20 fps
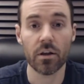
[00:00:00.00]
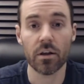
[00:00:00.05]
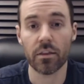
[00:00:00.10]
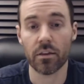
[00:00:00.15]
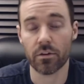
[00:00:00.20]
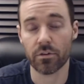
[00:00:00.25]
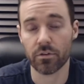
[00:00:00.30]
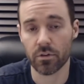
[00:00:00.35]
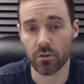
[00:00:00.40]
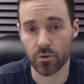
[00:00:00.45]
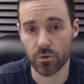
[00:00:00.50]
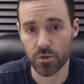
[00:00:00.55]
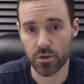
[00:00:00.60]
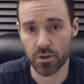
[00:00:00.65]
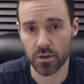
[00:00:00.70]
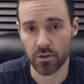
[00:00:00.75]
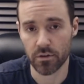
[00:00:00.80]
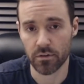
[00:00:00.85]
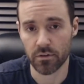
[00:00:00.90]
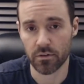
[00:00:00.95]
the
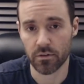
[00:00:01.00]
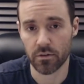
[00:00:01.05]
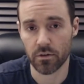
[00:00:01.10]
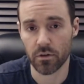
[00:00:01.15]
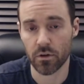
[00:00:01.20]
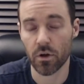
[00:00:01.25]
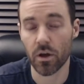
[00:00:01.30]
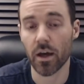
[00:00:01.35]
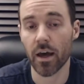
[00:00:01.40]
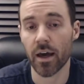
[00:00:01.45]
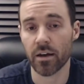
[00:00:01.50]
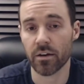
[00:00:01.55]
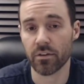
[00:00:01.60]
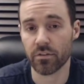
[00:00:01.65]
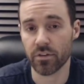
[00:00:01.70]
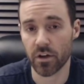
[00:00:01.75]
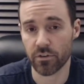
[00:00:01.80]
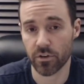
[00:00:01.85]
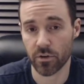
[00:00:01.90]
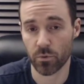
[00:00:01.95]
solutions, and
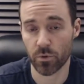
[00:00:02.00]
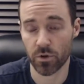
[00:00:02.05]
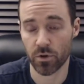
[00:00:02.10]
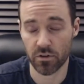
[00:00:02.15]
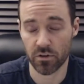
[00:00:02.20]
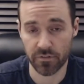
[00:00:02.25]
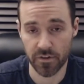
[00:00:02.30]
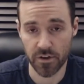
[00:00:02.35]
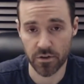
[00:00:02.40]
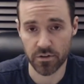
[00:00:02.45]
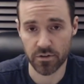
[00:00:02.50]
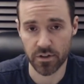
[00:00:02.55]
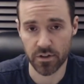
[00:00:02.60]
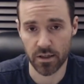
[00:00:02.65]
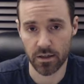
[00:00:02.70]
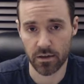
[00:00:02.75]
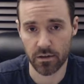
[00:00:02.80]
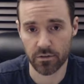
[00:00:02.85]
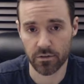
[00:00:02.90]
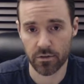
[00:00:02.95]
essentially what your feature set
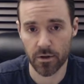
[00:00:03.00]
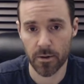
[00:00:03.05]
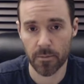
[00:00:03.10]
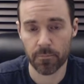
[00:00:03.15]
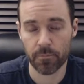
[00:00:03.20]
is.